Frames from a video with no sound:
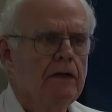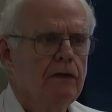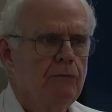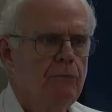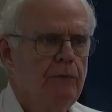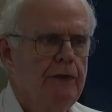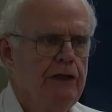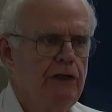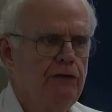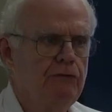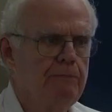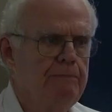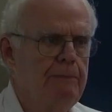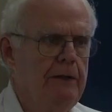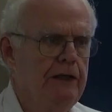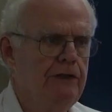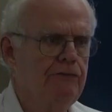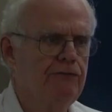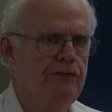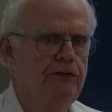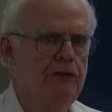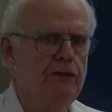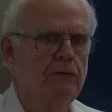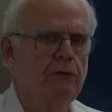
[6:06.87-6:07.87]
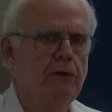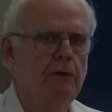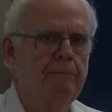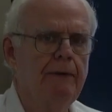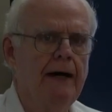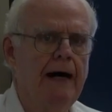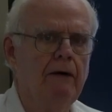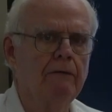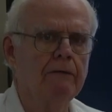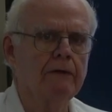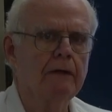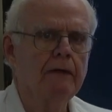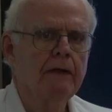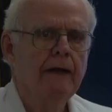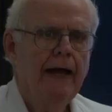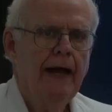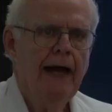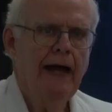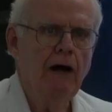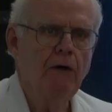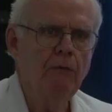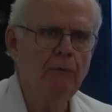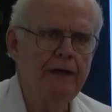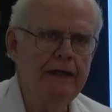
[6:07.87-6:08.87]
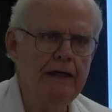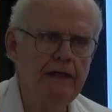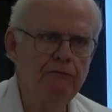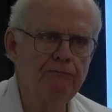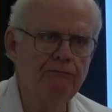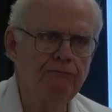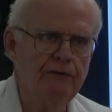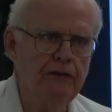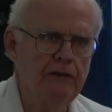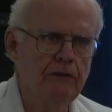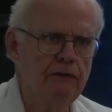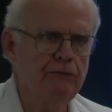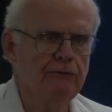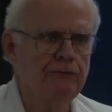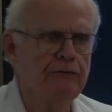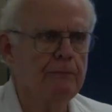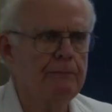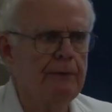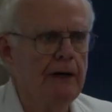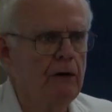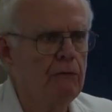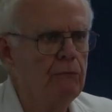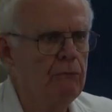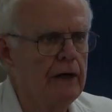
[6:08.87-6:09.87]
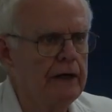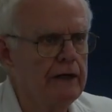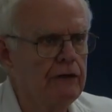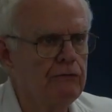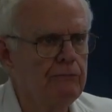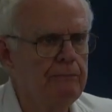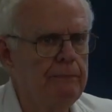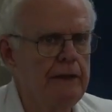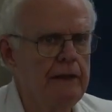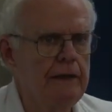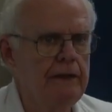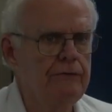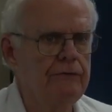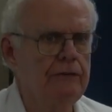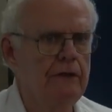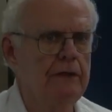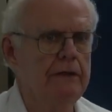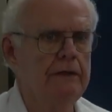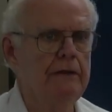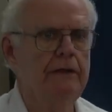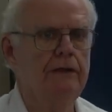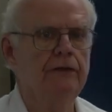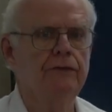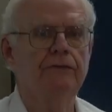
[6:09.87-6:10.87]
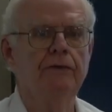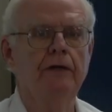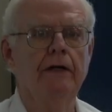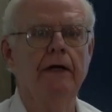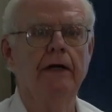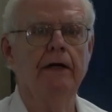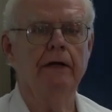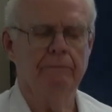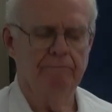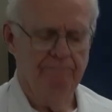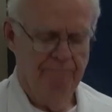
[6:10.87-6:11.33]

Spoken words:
when he speaks to you about how he feels about what is being done here today.